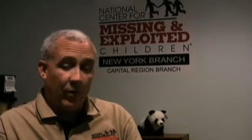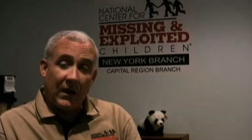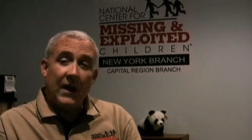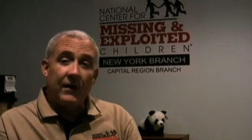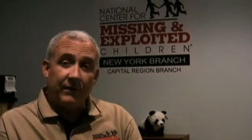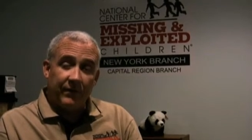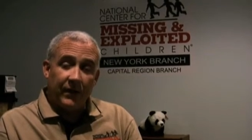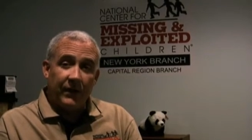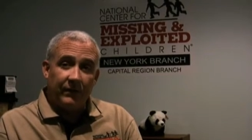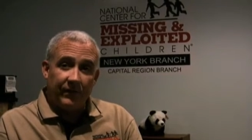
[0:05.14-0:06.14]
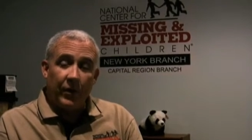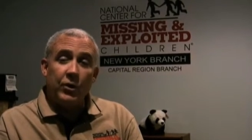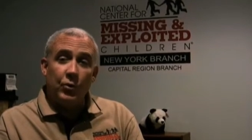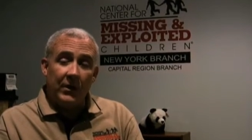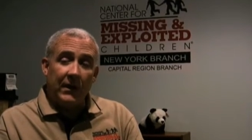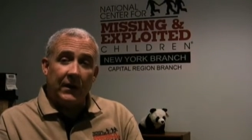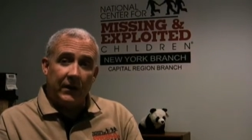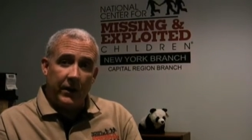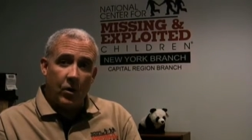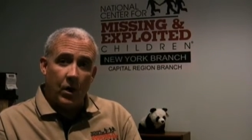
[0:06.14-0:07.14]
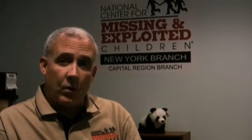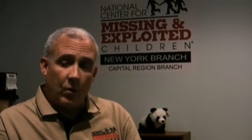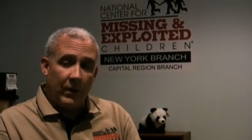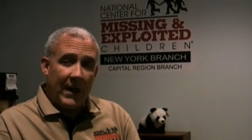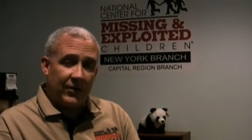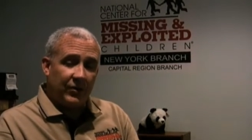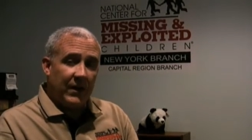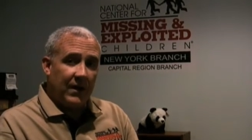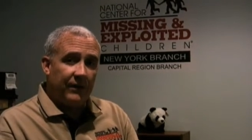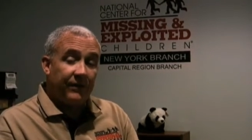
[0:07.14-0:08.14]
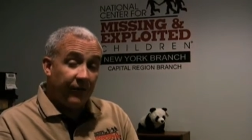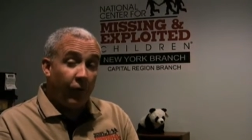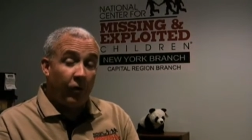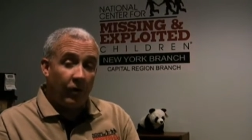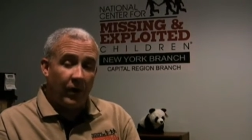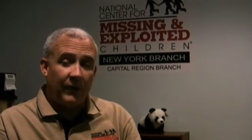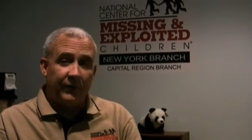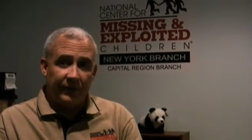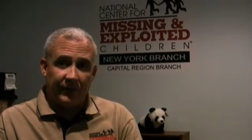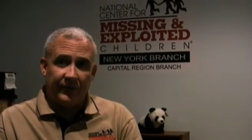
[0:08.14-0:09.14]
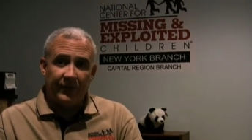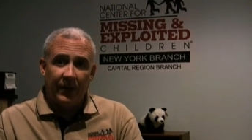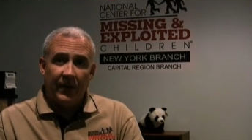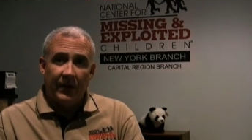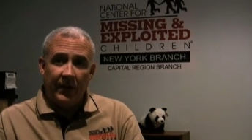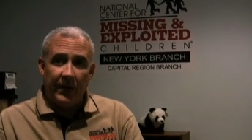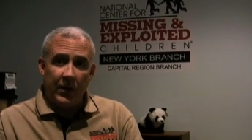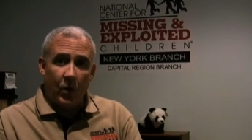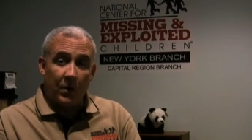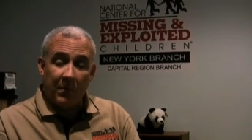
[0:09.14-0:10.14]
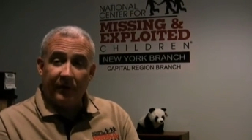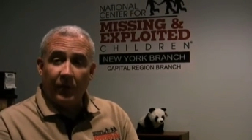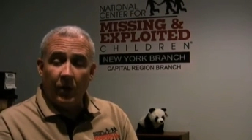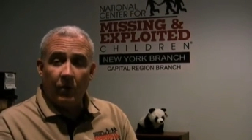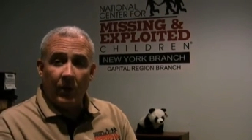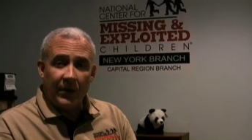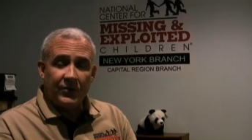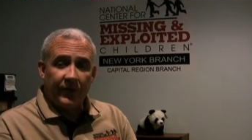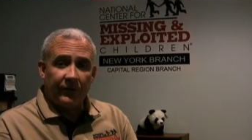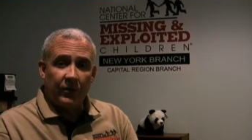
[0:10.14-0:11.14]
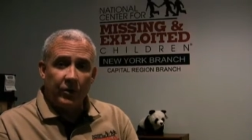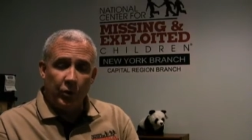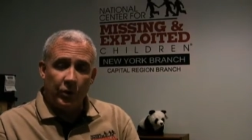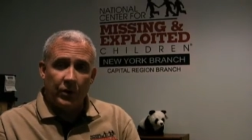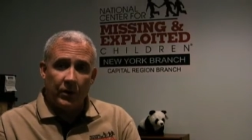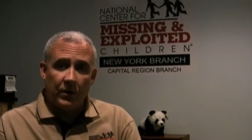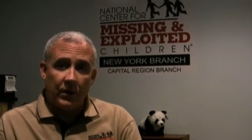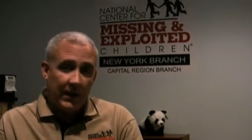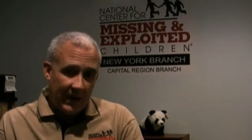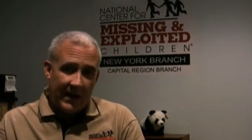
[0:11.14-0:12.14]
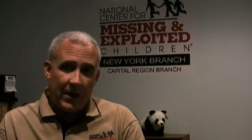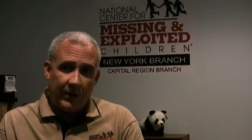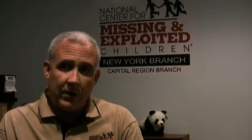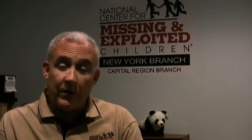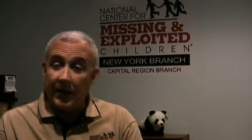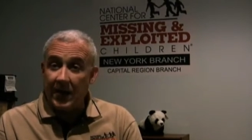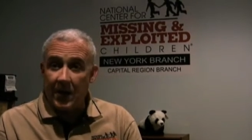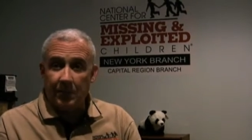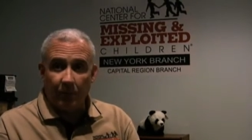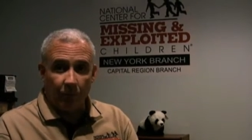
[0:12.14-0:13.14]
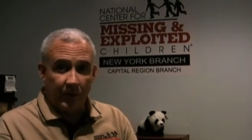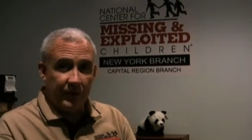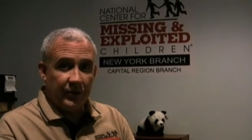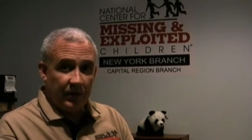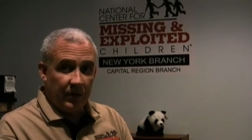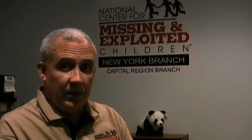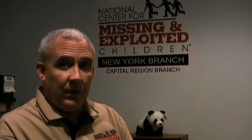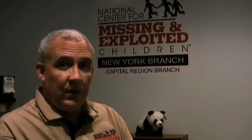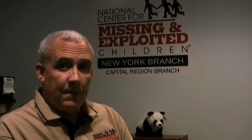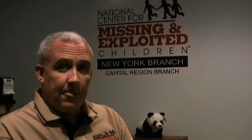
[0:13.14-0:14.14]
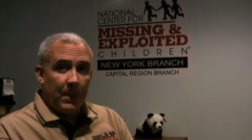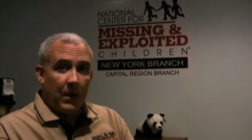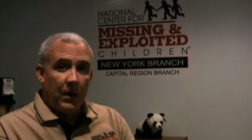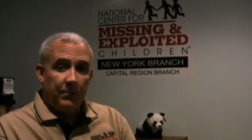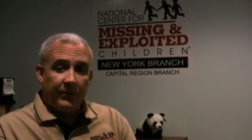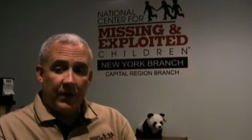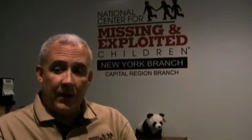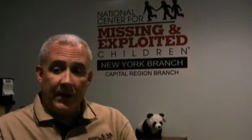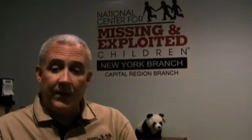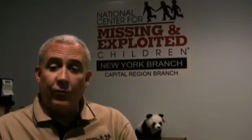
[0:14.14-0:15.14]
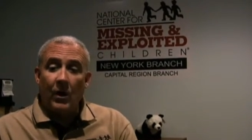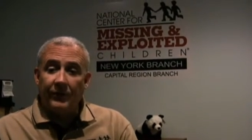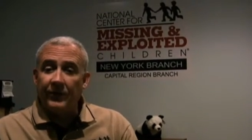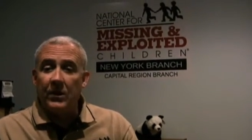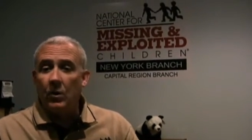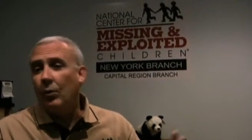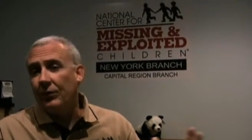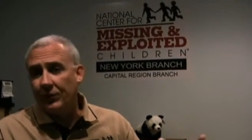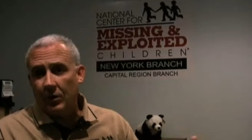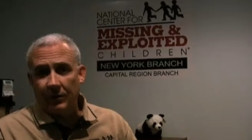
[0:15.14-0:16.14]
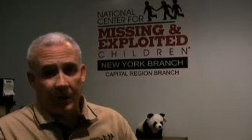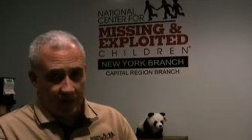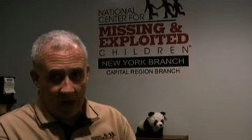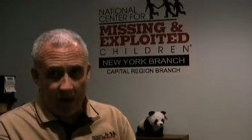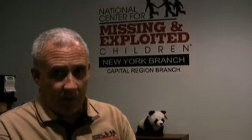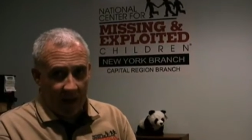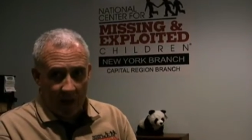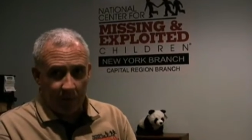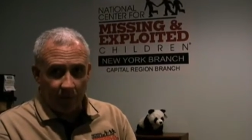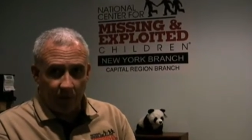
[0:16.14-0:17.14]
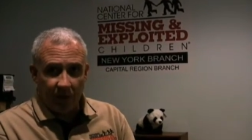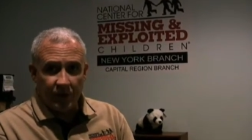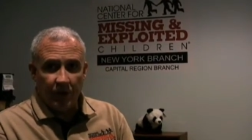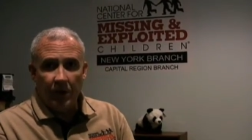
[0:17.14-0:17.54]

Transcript: we're kind of uh, very unique in New York where we actually have four offices in New York, Buffalo, Rochester, Utica, and now here in the capital region. Um, so, and this office here will serve the entire capital region.